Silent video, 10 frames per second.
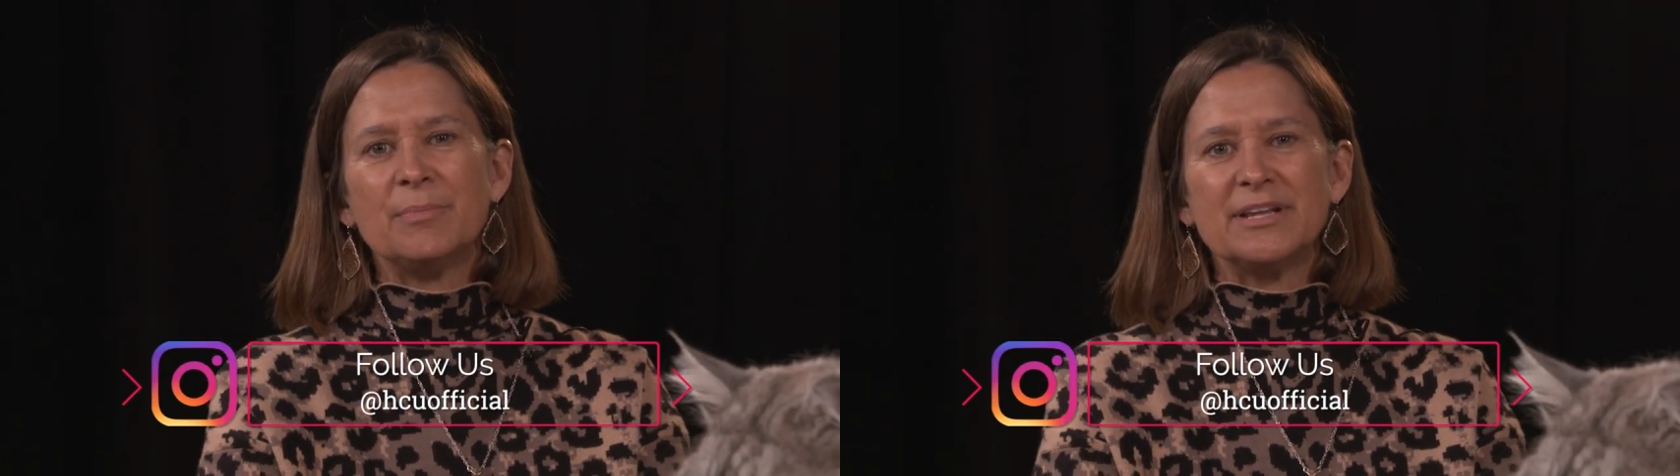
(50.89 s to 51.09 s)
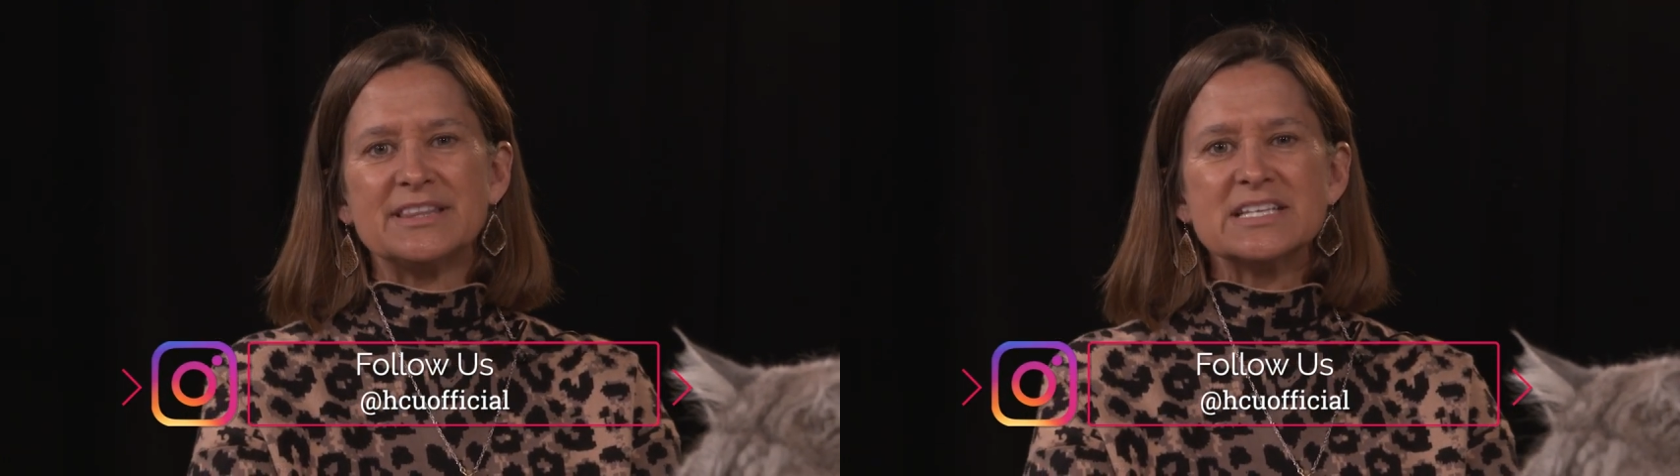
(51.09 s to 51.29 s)

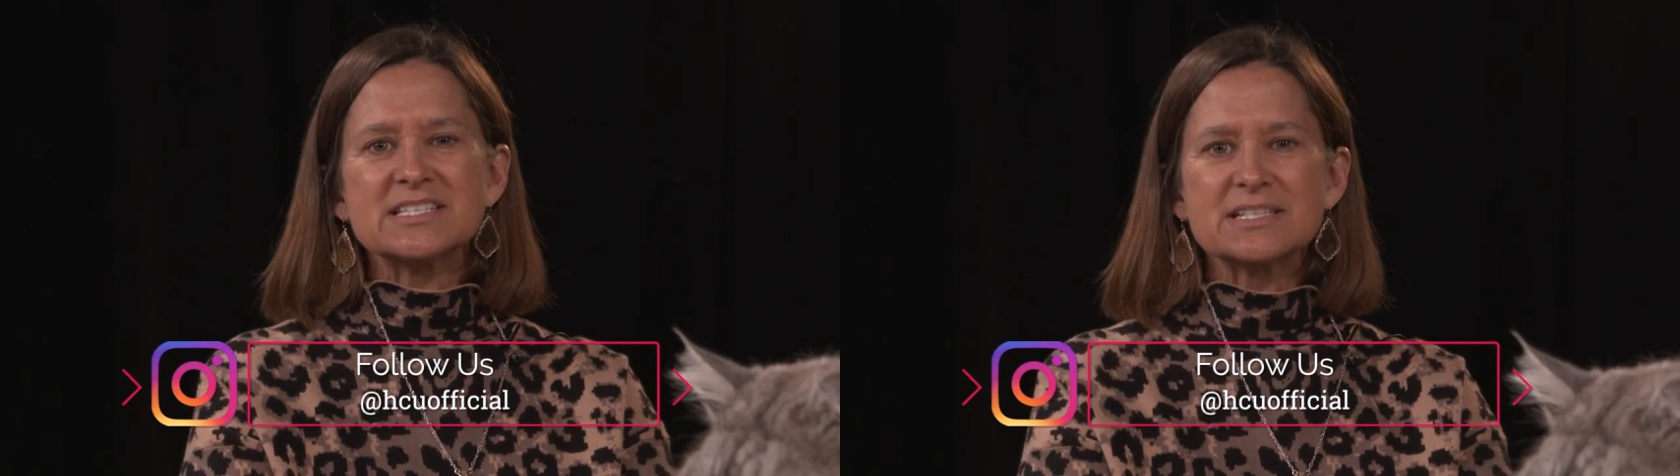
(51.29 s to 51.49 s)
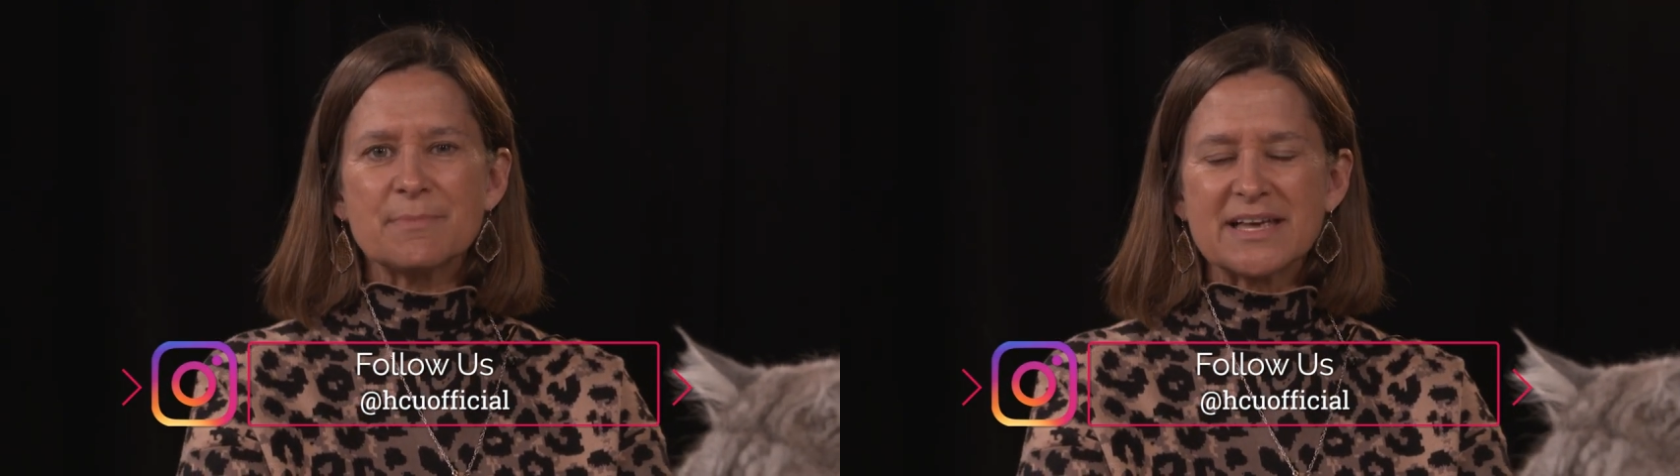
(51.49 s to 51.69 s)
But this
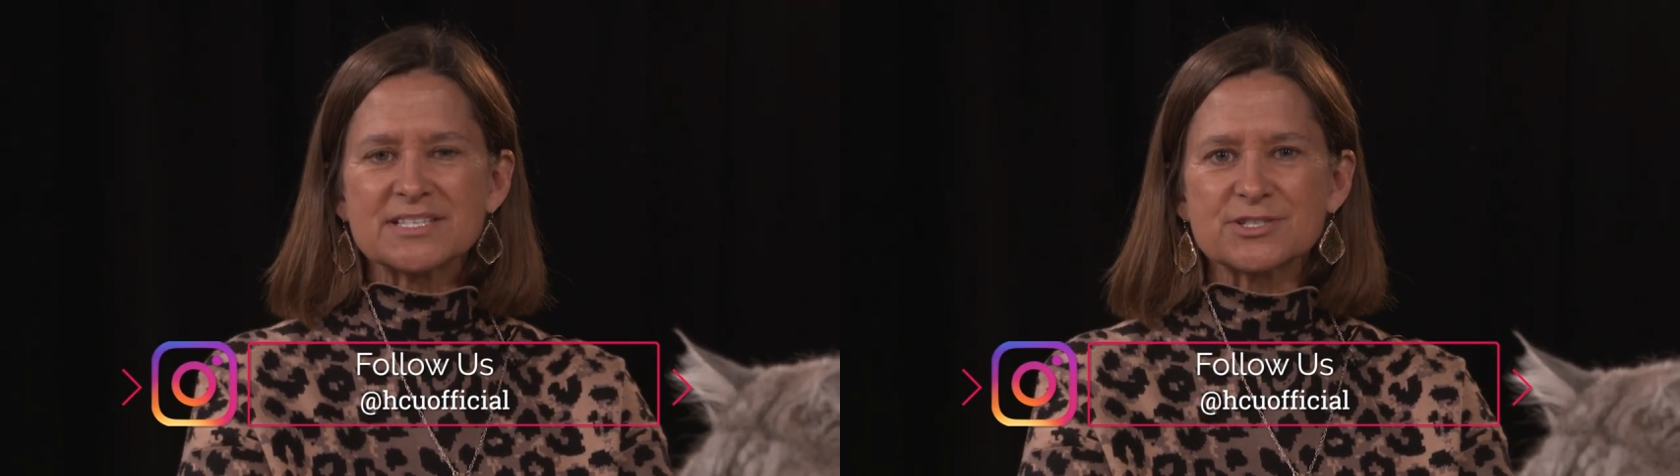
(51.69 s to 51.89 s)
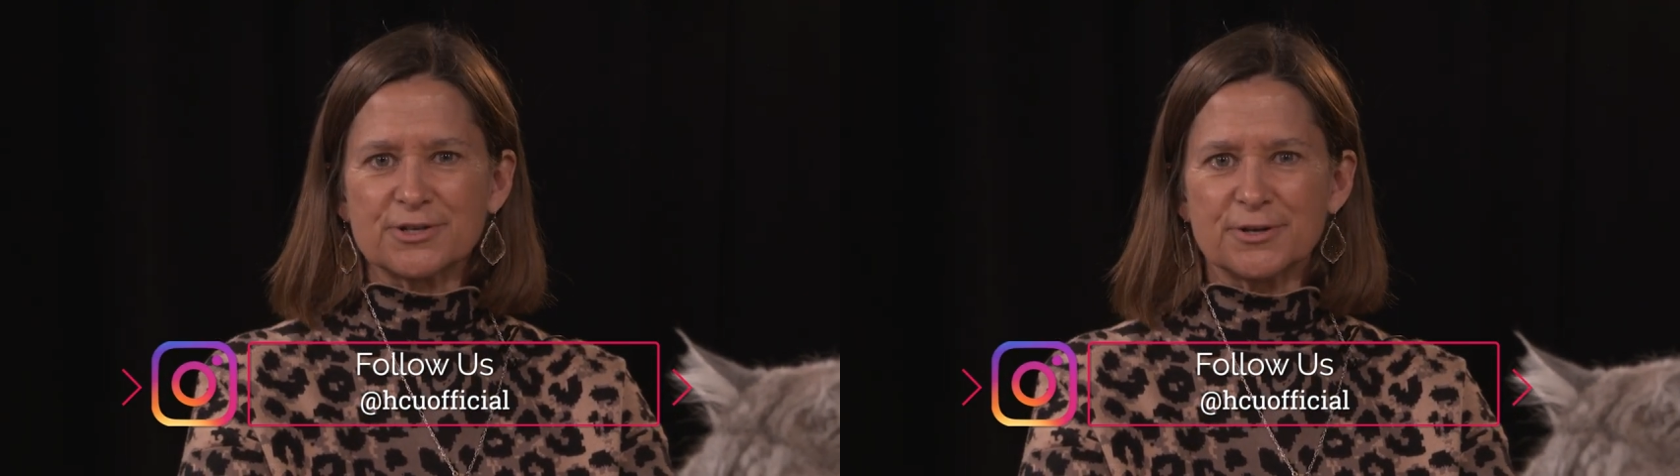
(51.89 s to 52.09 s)

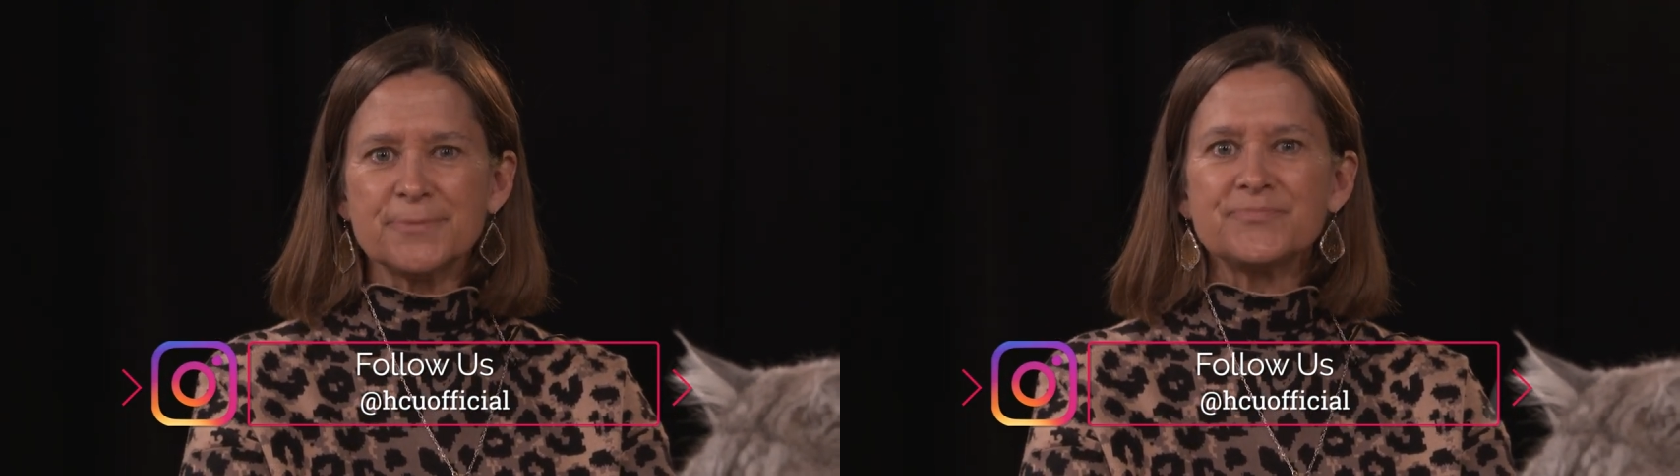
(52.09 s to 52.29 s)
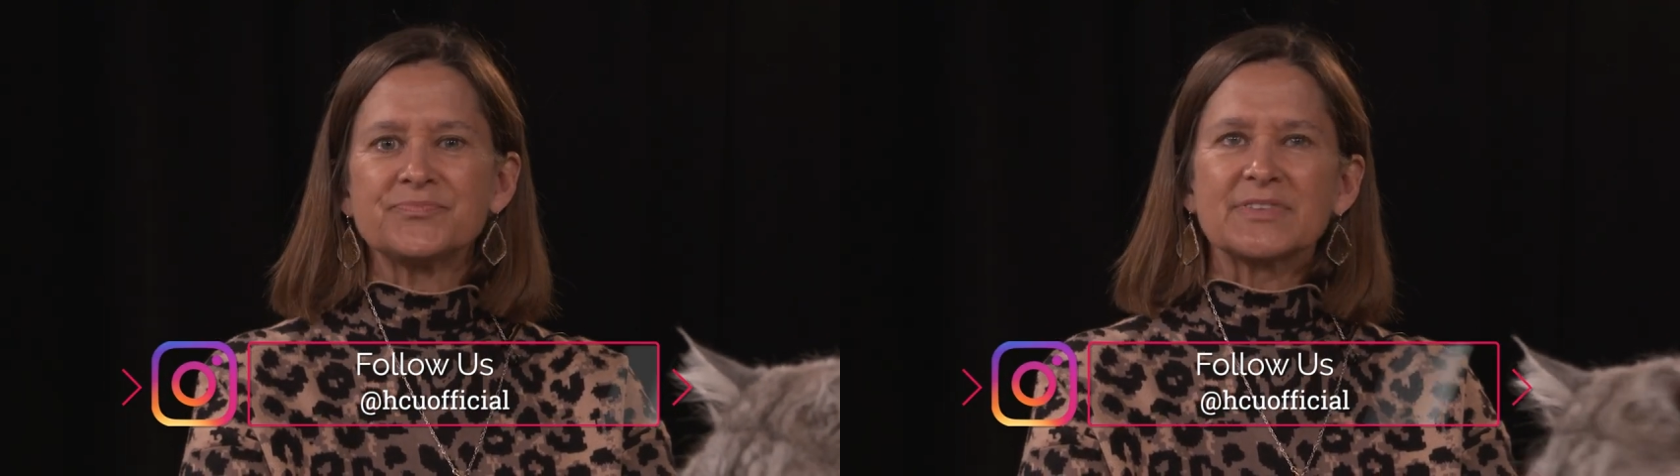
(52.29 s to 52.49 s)
semester,